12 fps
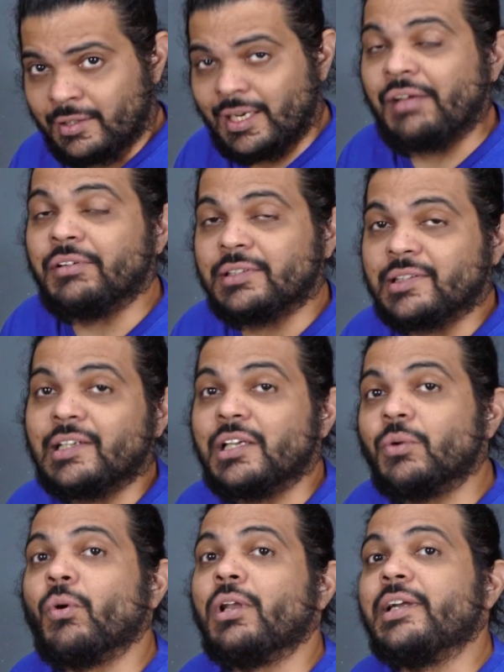diversity,
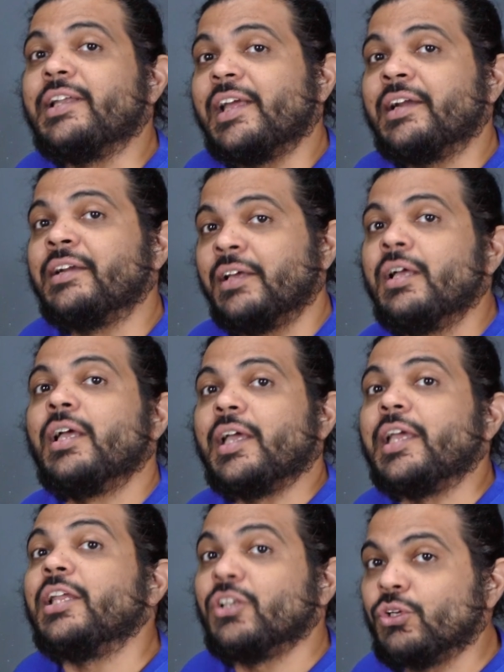equality, and
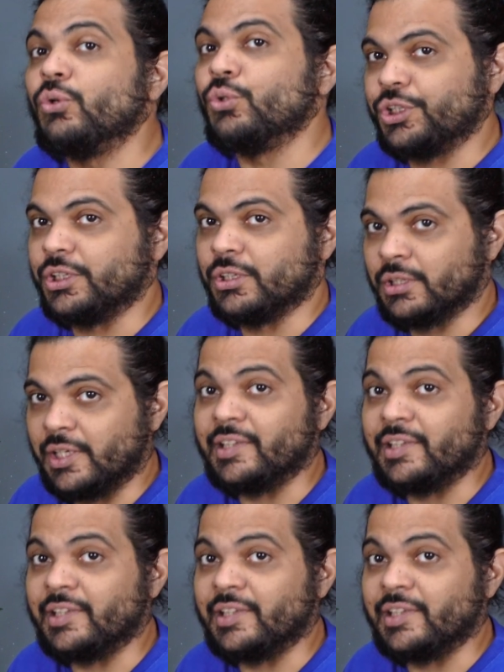inclusion